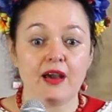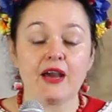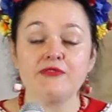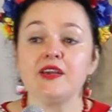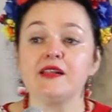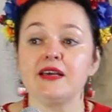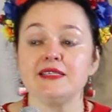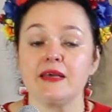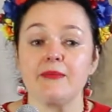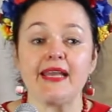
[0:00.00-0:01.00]
I
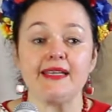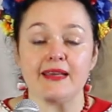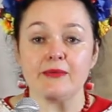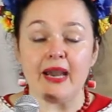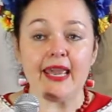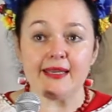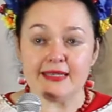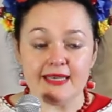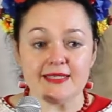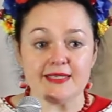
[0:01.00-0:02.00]
realized that my
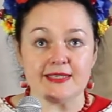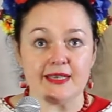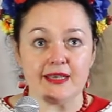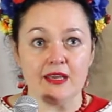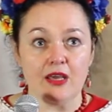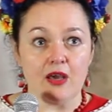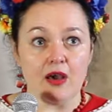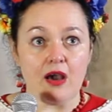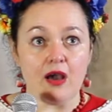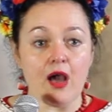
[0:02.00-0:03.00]
identity,
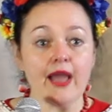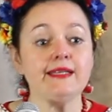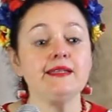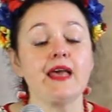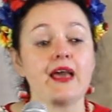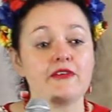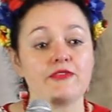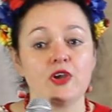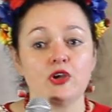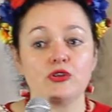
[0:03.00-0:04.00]
I didn't have.
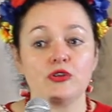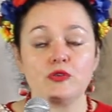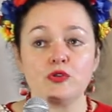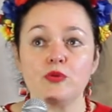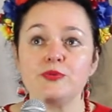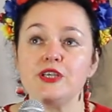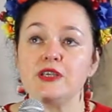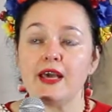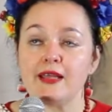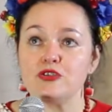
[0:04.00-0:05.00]
Nobody
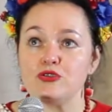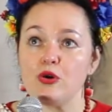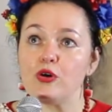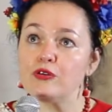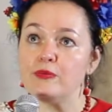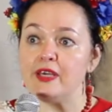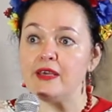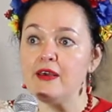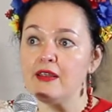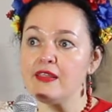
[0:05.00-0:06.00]
had told
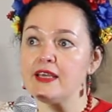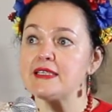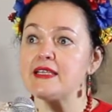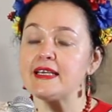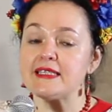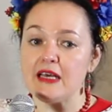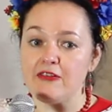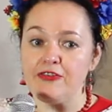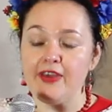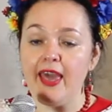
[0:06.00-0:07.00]
me things like
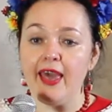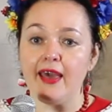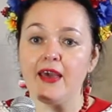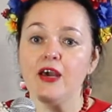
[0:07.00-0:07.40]
self-care.